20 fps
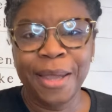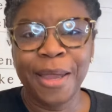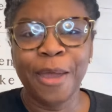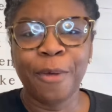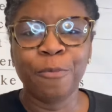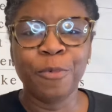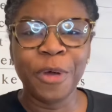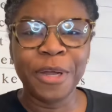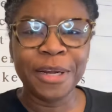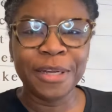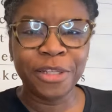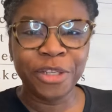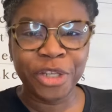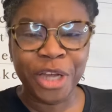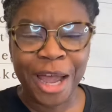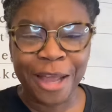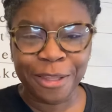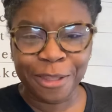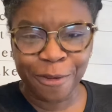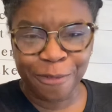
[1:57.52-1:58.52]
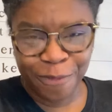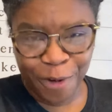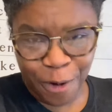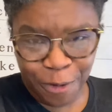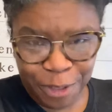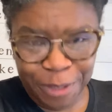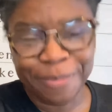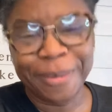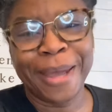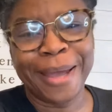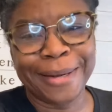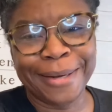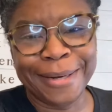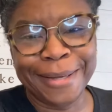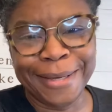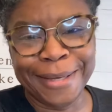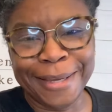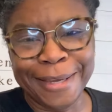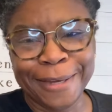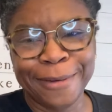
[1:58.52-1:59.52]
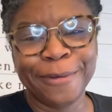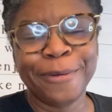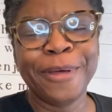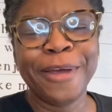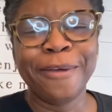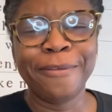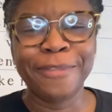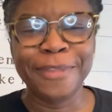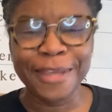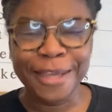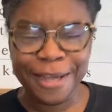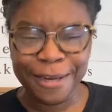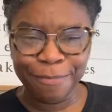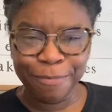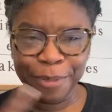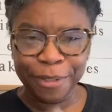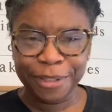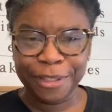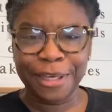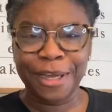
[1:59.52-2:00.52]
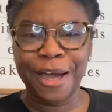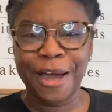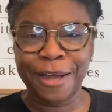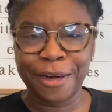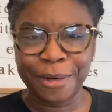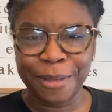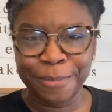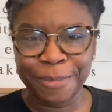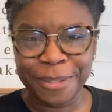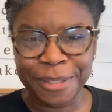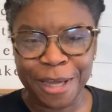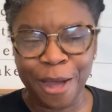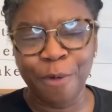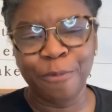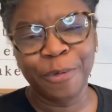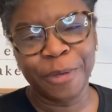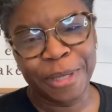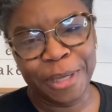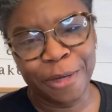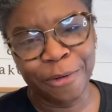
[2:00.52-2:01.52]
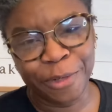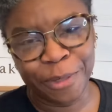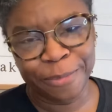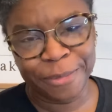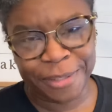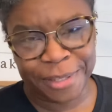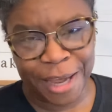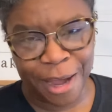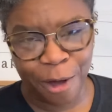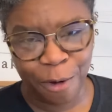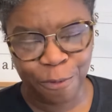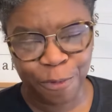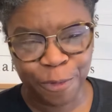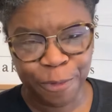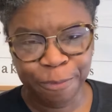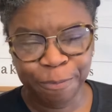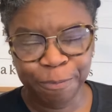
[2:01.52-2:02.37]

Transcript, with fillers: went and shot the first man that he killed, then put the gun on himself and killed himself,